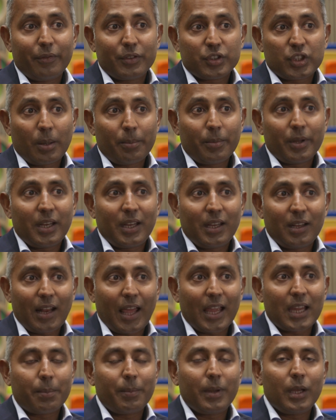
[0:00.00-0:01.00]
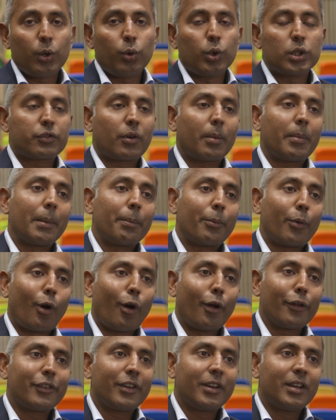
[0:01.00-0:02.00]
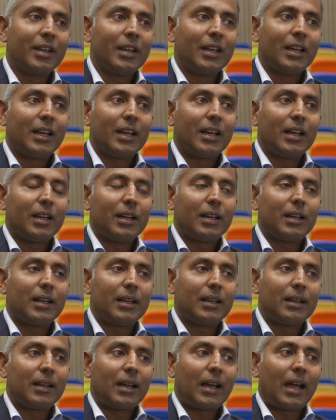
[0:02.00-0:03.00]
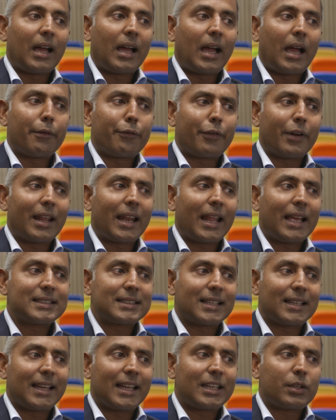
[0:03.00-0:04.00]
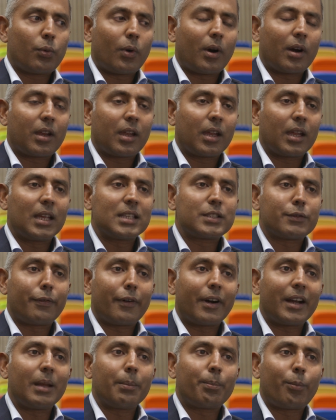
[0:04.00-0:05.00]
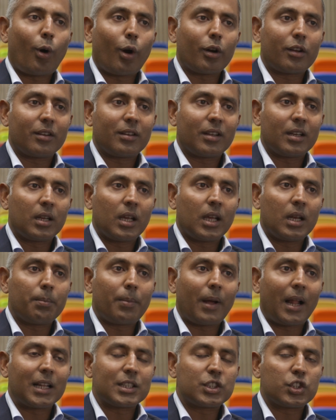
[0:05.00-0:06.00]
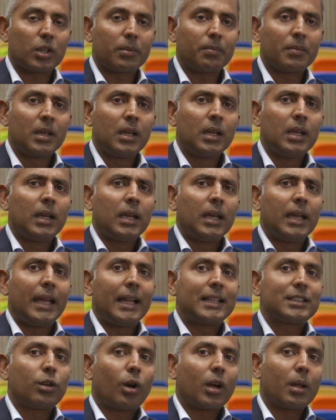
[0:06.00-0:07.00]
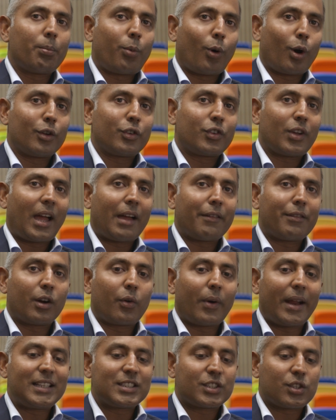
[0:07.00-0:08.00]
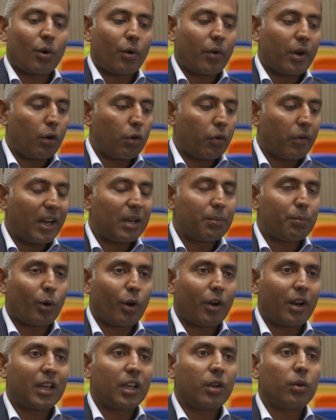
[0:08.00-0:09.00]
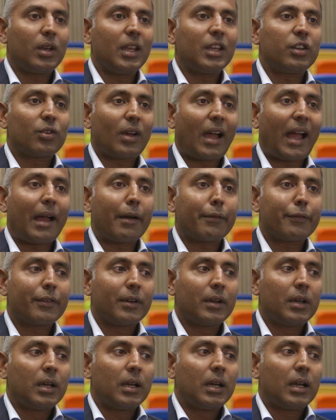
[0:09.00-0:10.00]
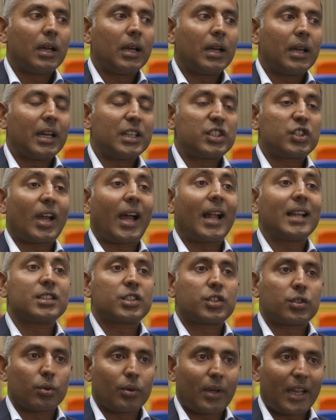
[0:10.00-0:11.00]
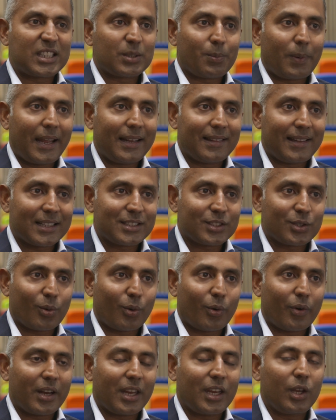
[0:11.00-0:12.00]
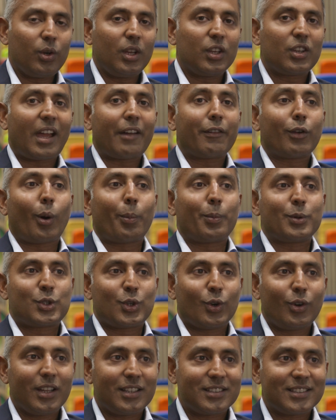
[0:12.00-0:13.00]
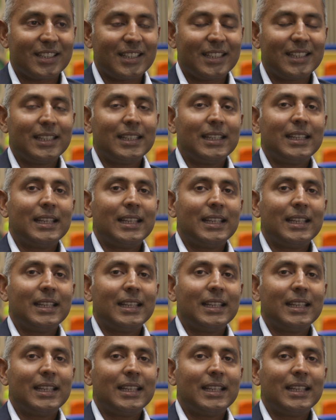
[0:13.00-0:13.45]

Somebody like me who's from abroad, I've realized that networking is very important in Belgium. It's not important to have a great story or a great product. You need to have a chance to explain that story. You need to have an opportunity.